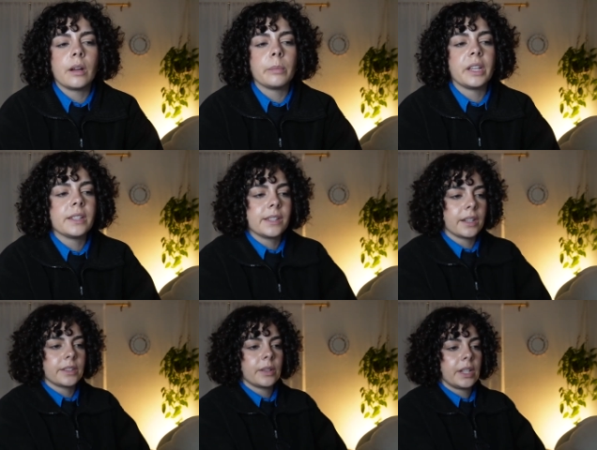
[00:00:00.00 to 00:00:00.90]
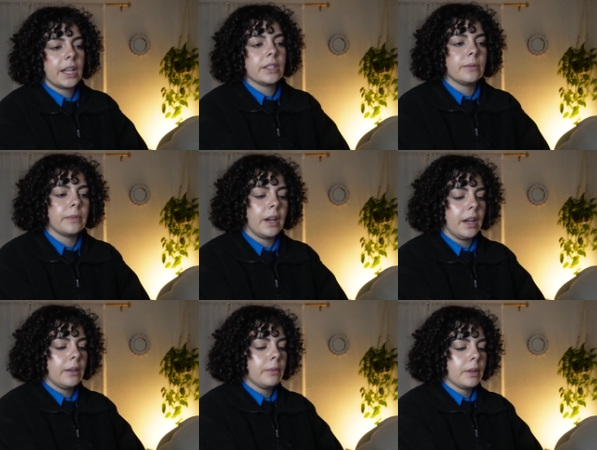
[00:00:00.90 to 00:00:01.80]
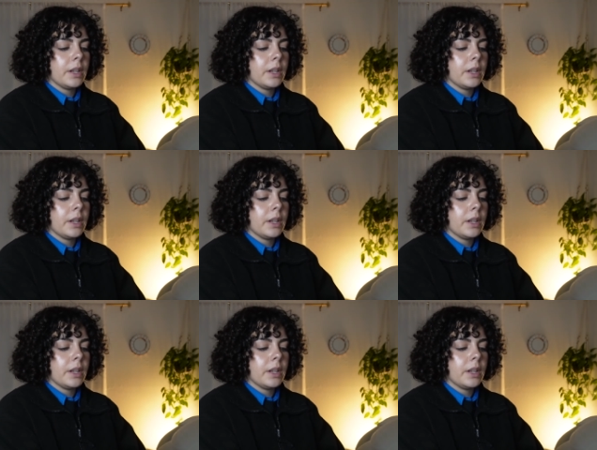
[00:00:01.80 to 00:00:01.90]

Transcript: not being stuck to a nine to five.